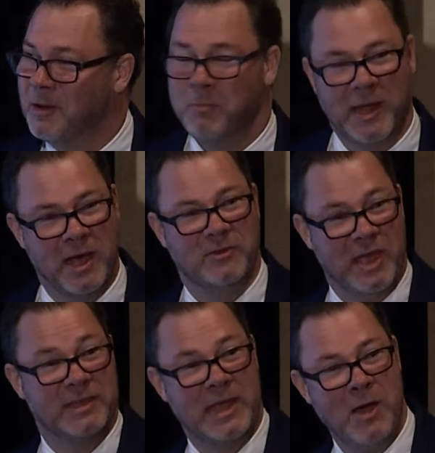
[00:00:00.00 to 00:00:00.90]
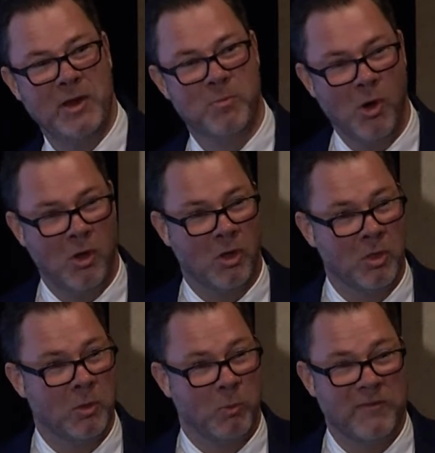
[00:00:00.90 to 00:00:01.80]
Because at the county
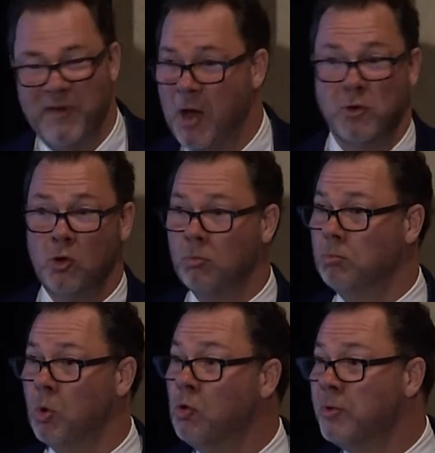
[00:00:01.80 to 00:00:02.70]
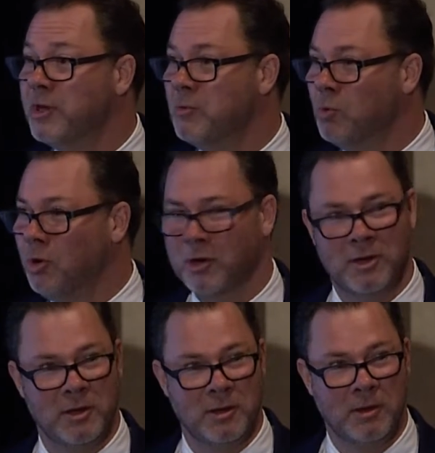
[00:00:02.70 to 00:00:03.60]
bowl, we found Uber didn't work.
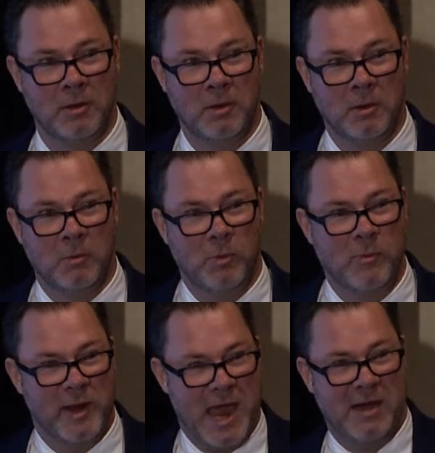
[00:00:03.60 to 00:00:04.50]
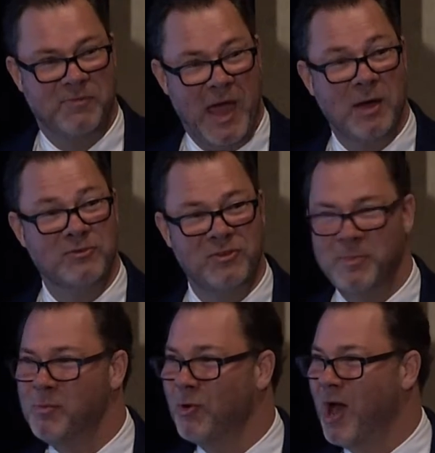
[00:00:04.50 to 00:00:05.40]
We would have thousands of
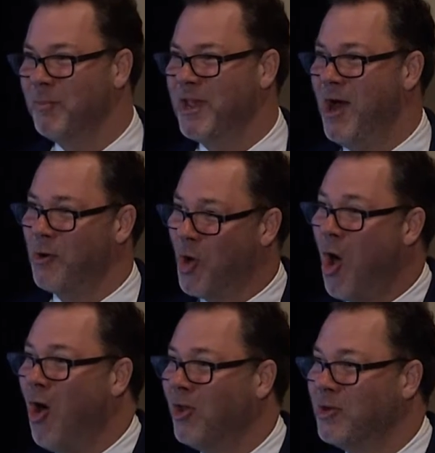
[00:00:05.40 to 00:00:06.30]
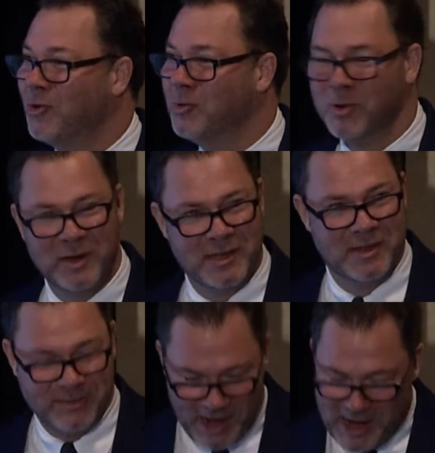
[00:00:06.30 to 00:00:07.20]
people coming out calling Uber in
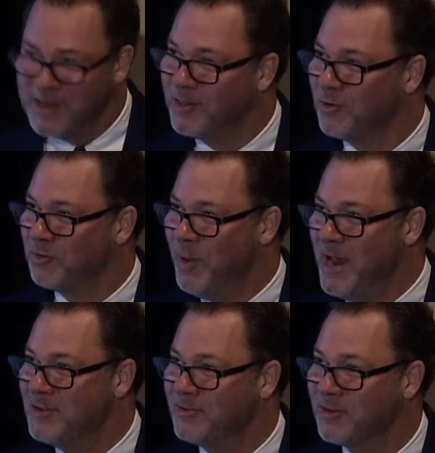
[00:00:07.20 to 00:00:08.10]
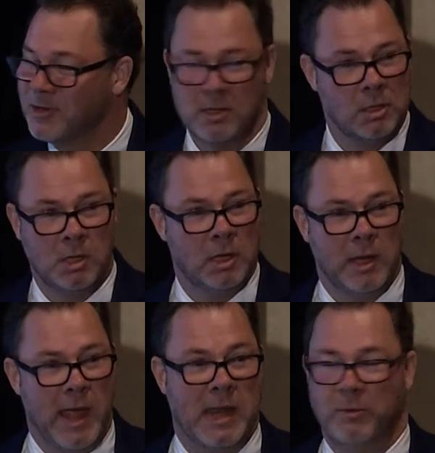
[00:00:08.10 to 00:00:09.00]
this tiny little space,
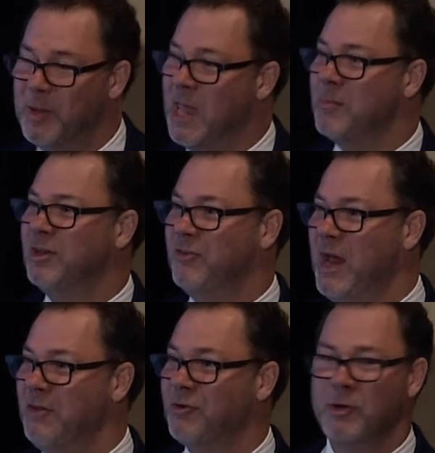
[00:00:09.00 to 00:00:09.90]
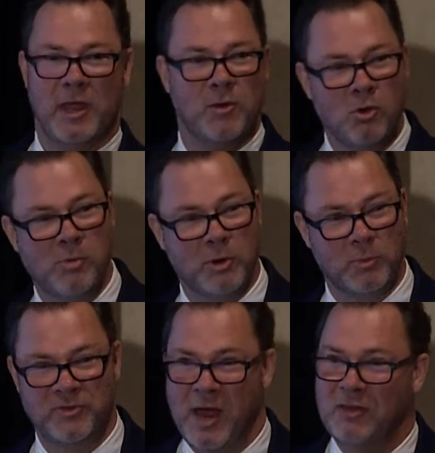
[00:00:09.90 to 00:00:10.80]
and it became a disaster. And Uber
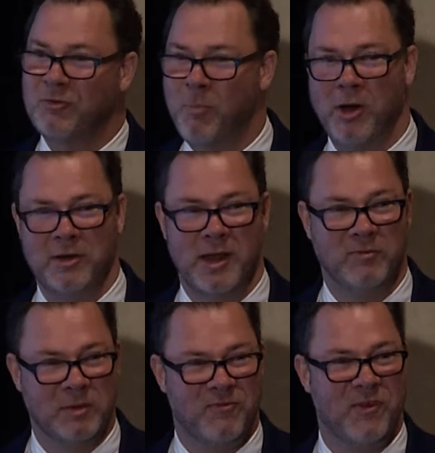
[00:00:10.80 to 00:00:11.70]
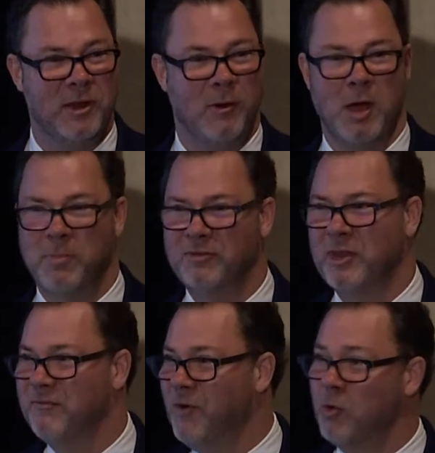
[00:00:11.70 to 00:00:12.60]
was not smart enough to figure out based on
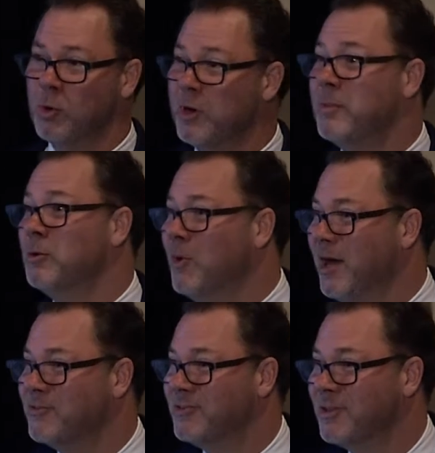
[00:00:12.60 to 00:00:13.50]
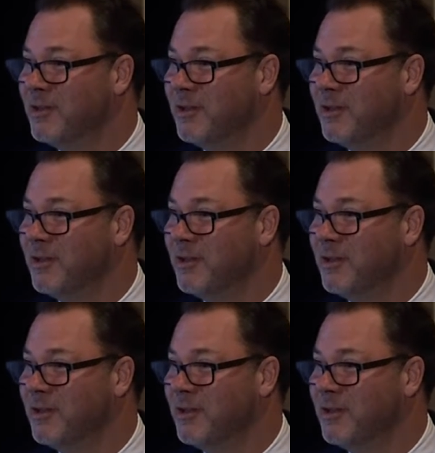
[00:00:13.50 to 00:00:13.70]
the phone where anybody was.